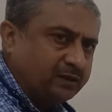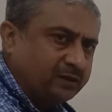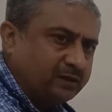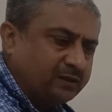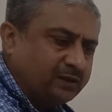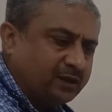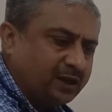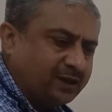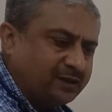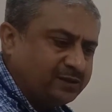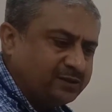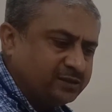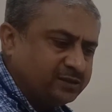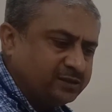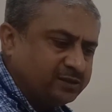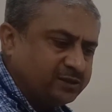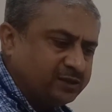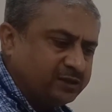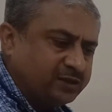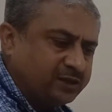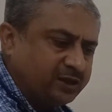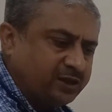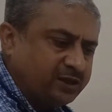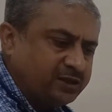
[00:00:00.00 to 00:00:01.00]
That
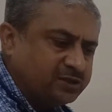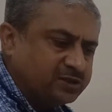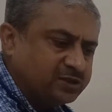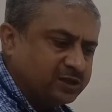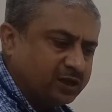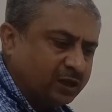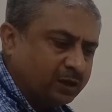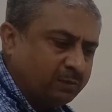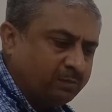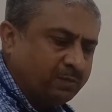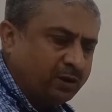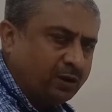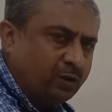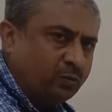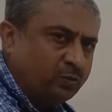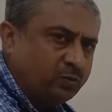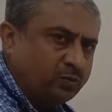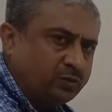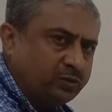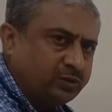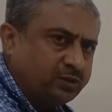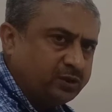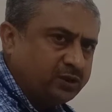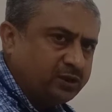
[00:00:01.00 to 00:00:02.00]
decreased
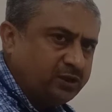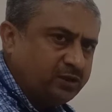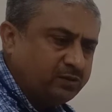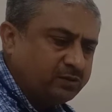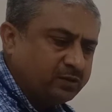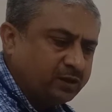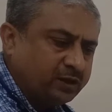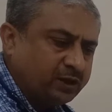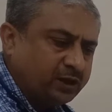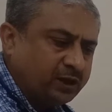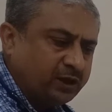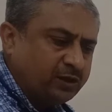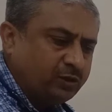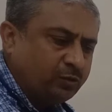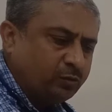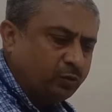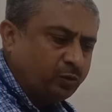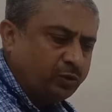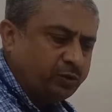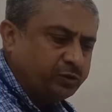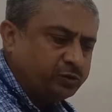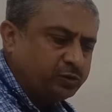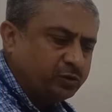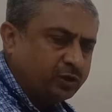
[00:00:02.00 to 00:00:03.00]
amount is again
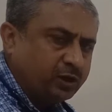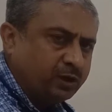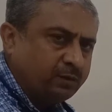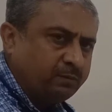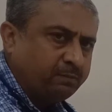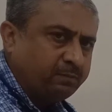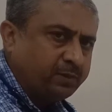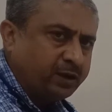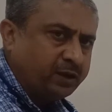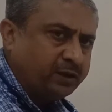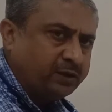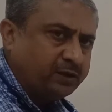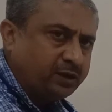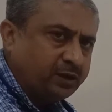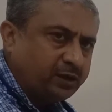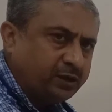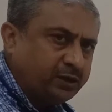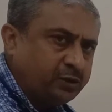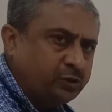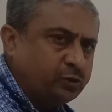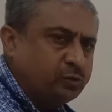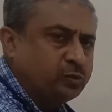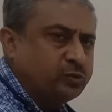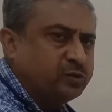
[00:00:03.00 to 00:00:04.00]
going to come back
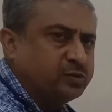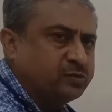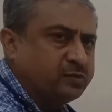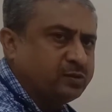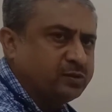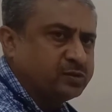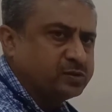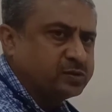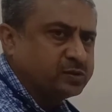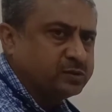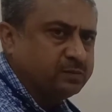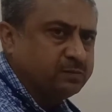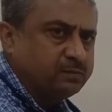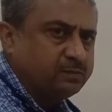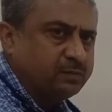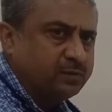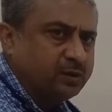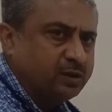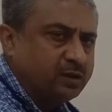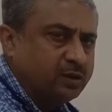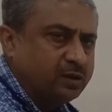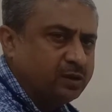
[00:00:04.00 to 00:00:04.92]
into the system